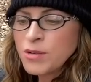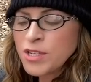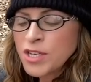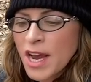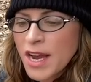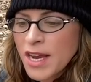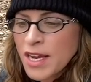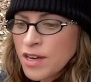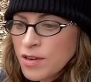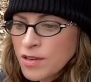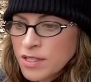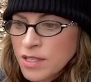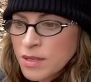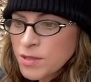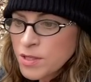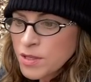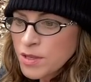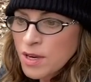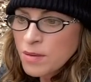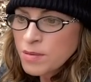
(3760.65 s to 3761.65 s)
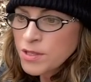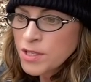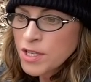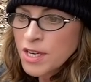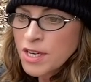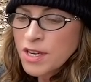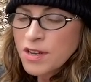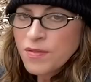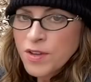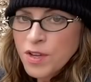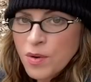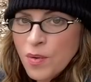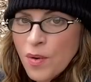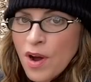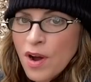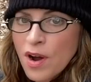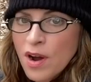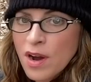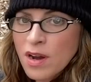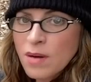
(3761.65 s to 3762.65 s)
Check your subscription if you
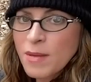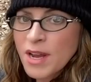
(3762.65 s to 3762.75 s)
are.